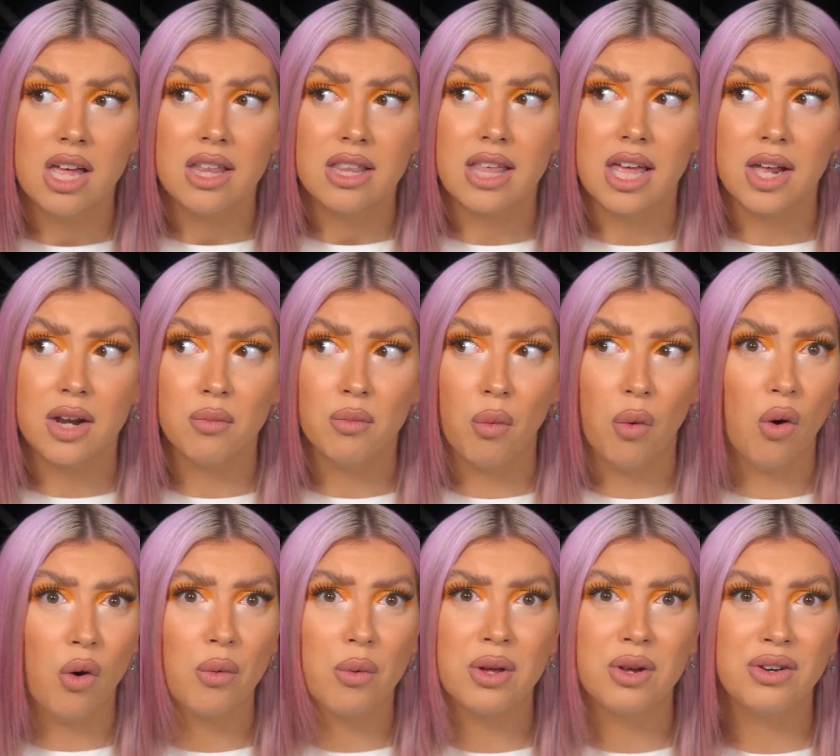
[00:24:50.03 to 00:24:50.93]
then
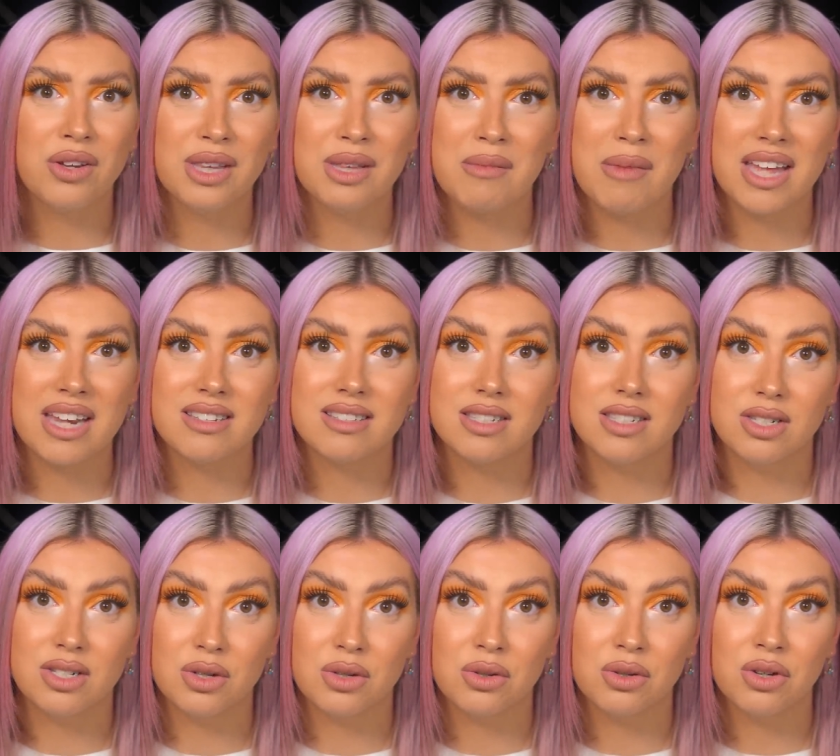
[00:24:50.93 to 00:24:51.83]
what are we really meant to
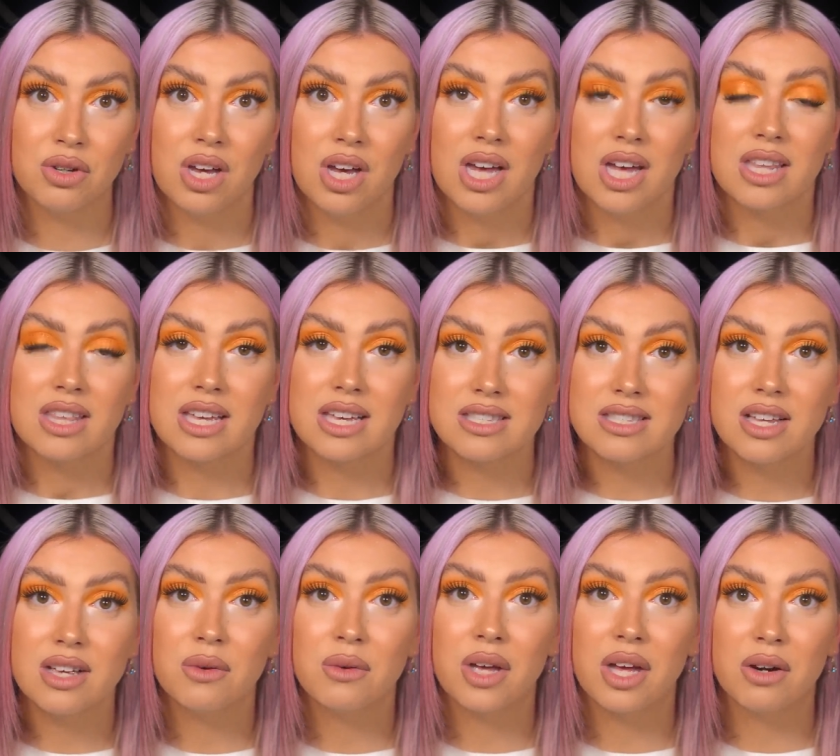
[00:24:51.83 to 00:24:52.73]
do? This
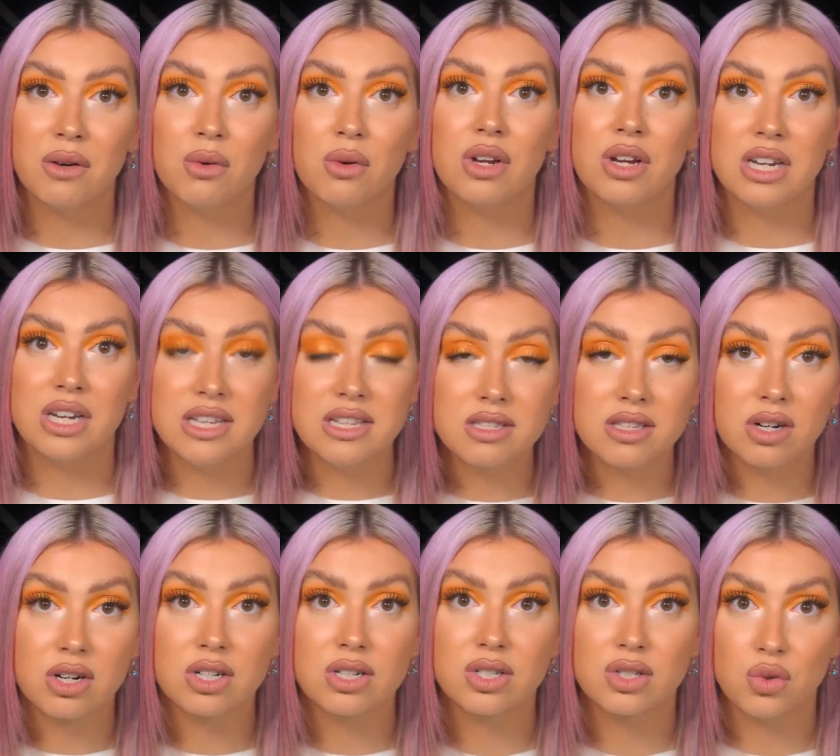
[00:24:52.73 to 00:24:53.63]
little girl needs
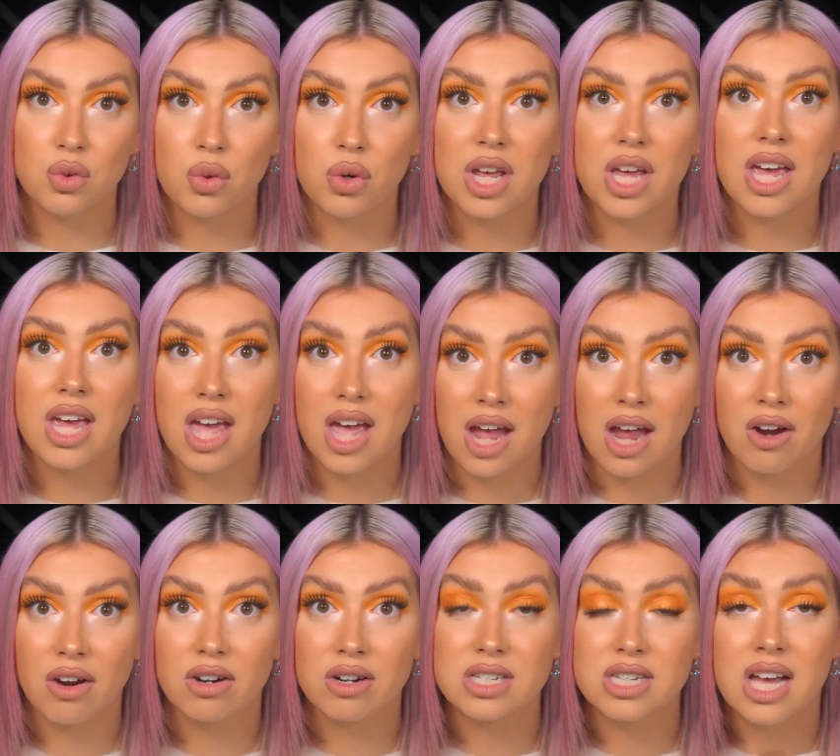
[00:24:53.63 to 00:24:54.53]
her story
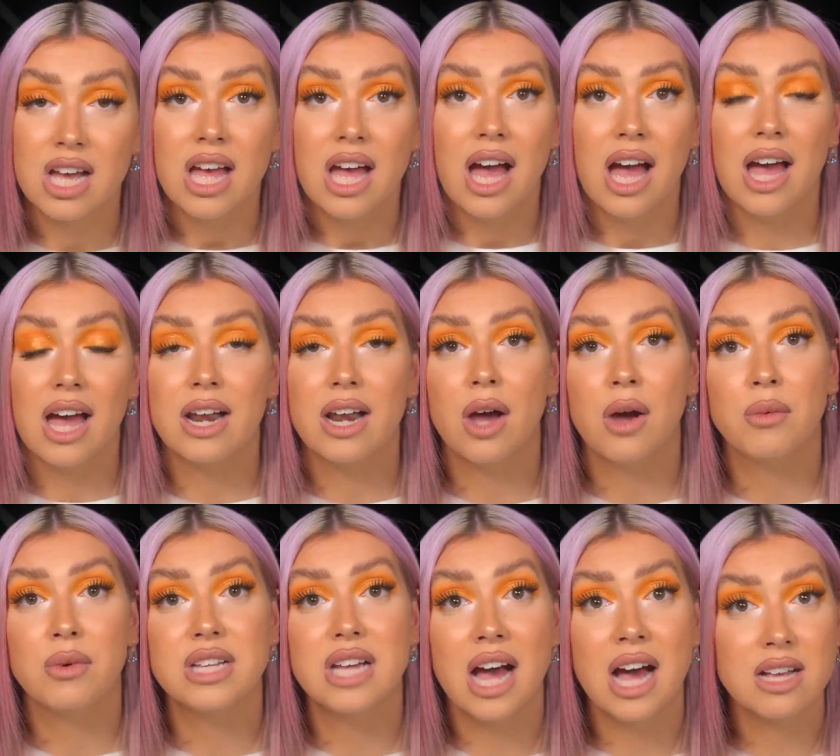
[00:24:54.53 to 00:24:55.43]
heard, and I
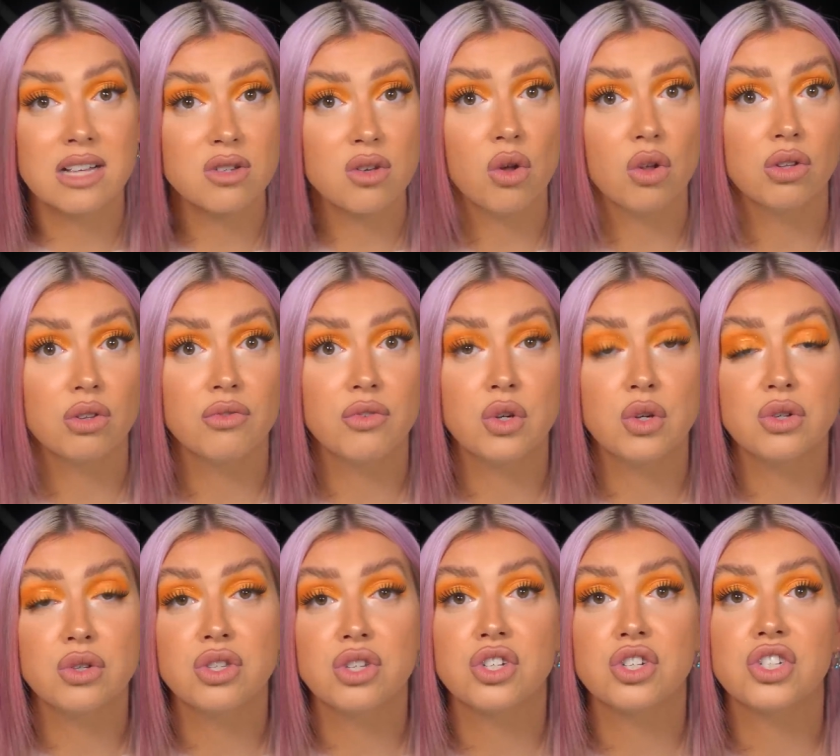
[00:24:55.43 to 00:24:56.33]
would ask all of
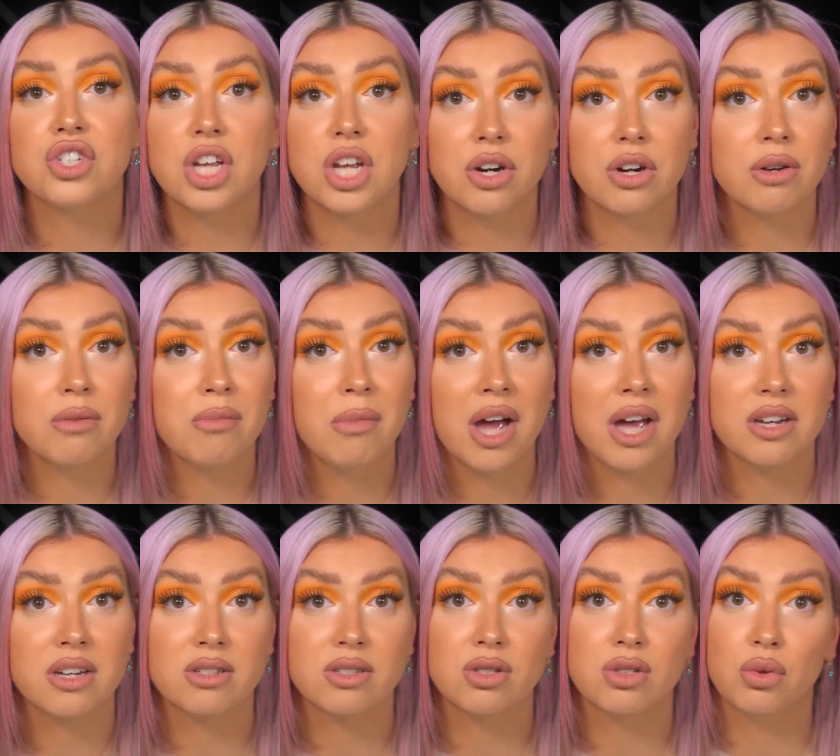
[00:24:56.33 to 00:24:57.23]
you to share
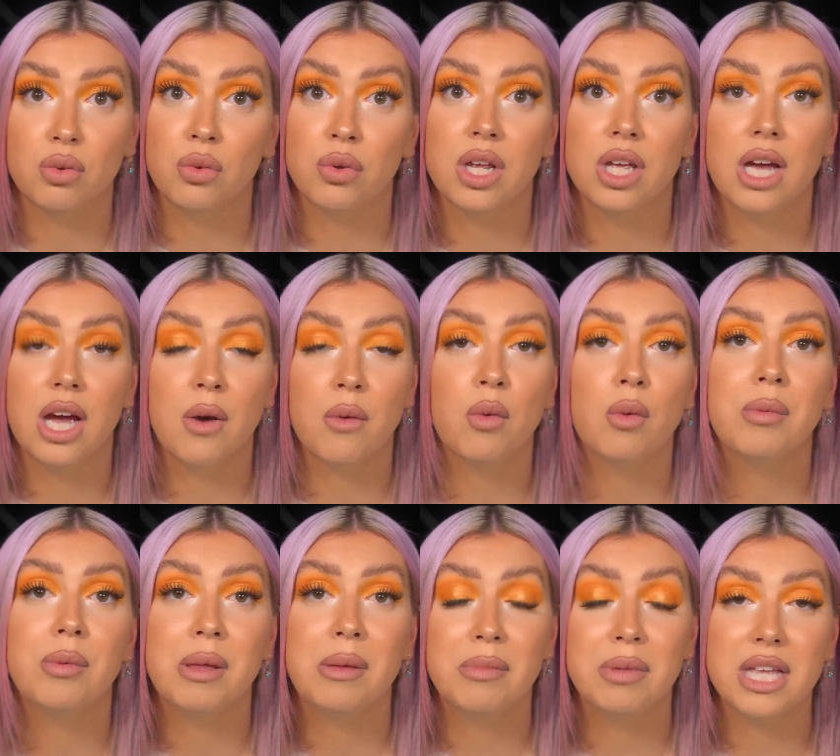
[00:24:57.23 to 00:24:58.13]
Myra's story. I will
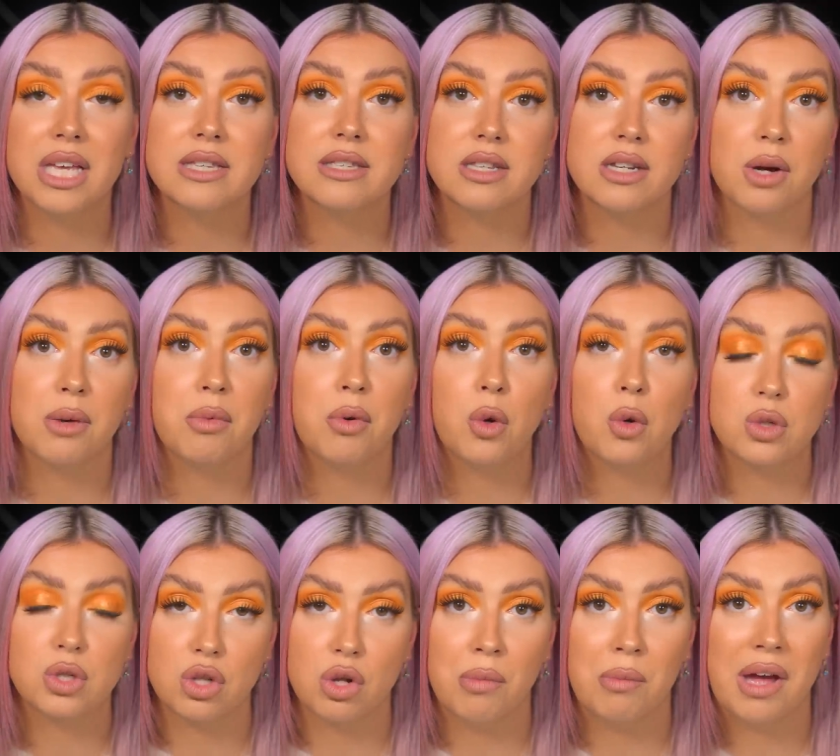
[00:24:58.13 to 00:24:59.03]
be placing a
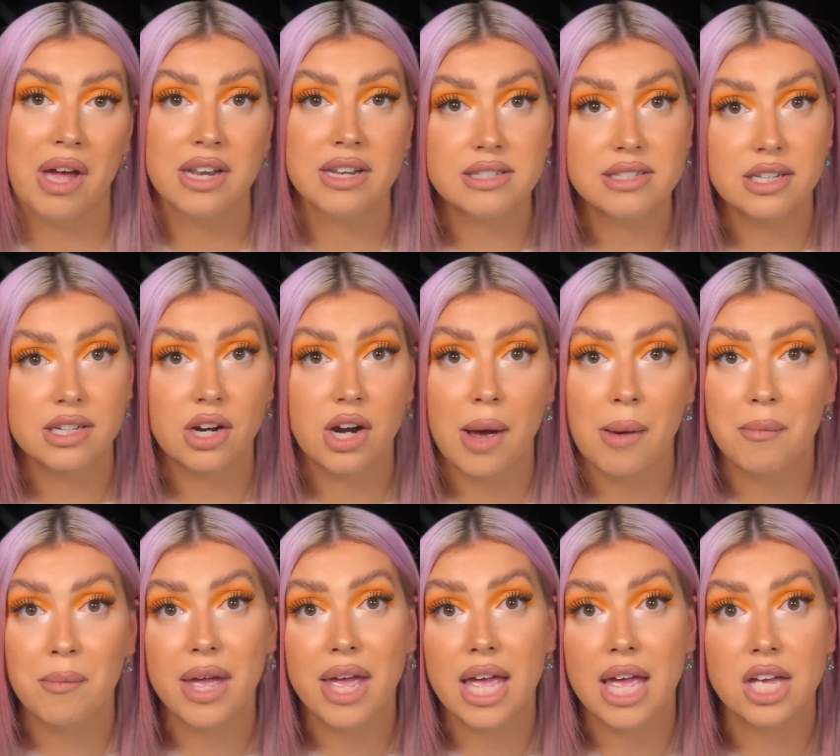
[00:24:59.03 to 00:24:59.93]
post on my
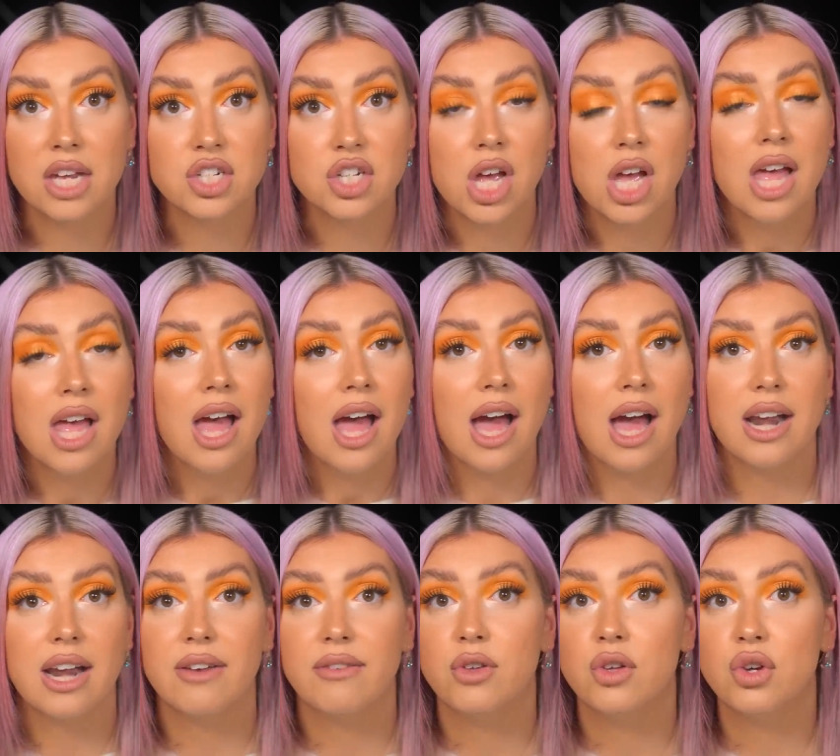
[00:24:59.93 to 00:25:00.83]
Instagram page,
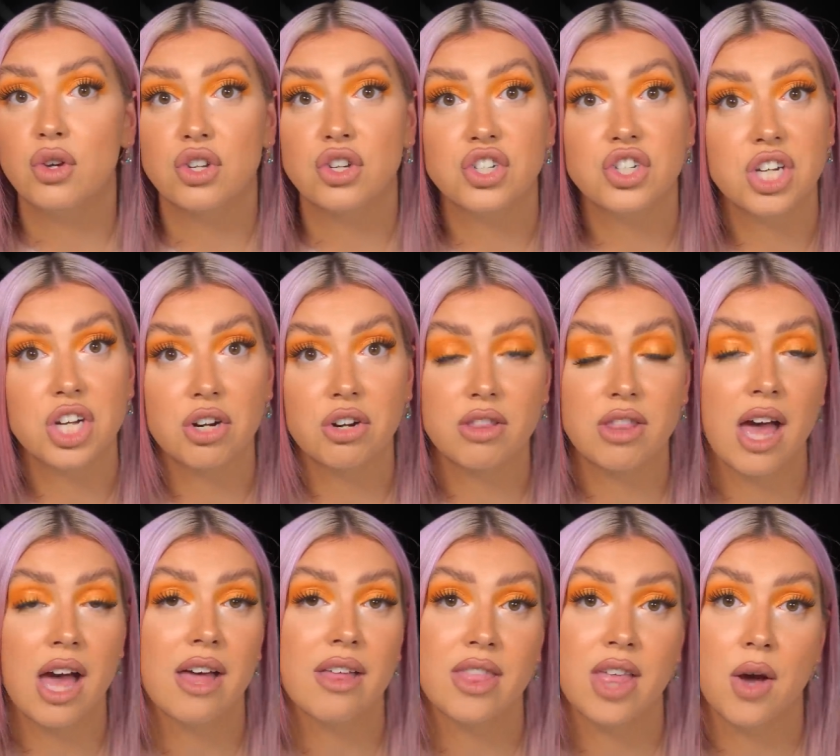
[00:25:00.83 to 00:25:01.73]
and if you could share
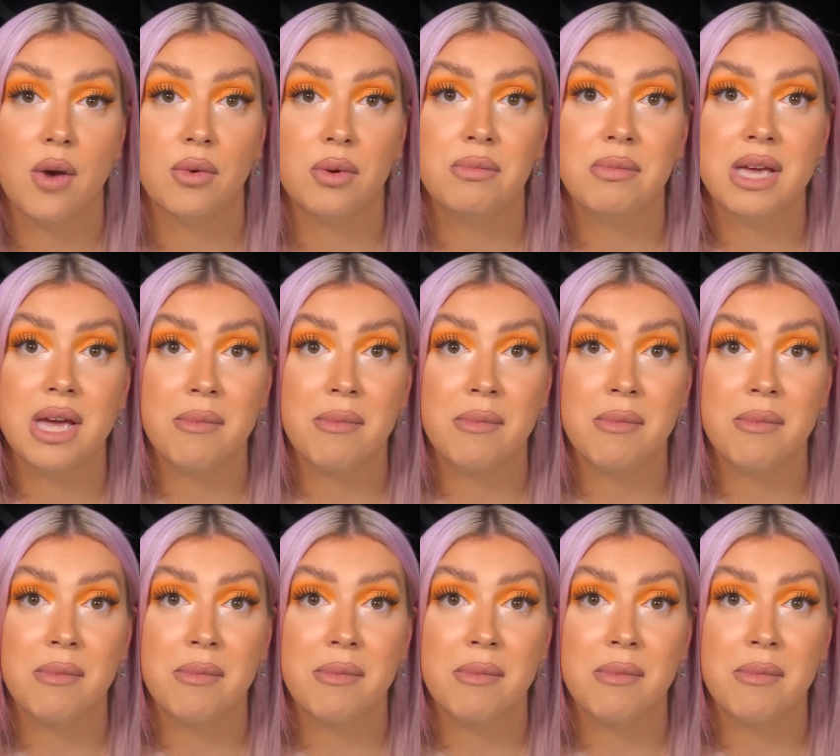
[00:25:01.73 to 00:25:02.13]
that, that would be